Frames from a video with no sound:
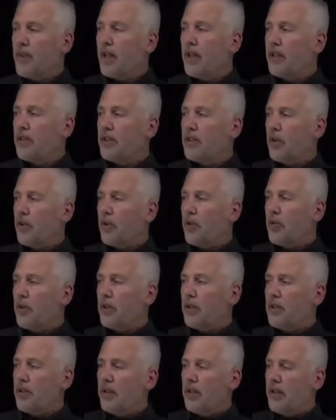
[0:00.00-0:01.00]
So
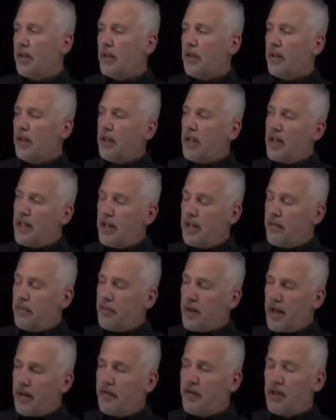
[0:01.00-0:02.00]
it's, any
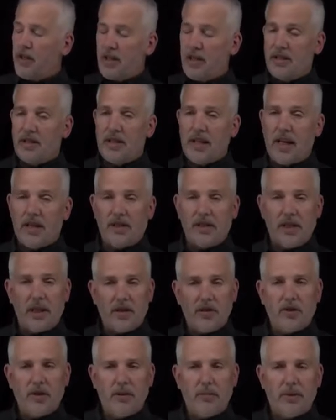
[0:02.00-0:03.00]
behavior that's that
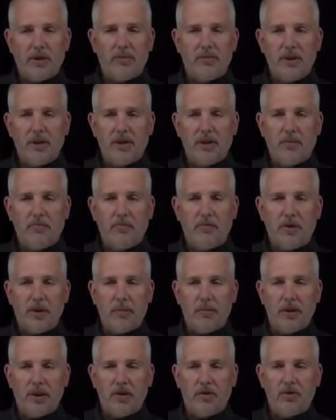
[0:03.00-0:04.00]
general, there must be some
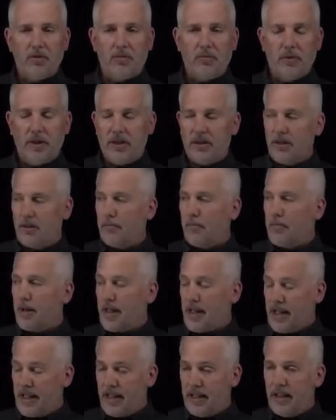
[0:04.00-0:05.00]
fundamental reason
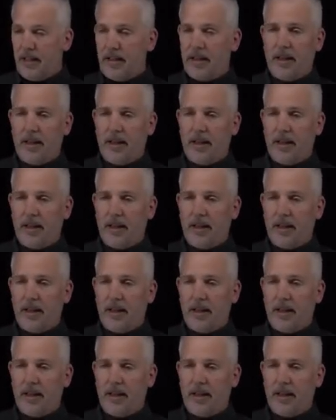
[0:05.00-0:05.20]
behind it,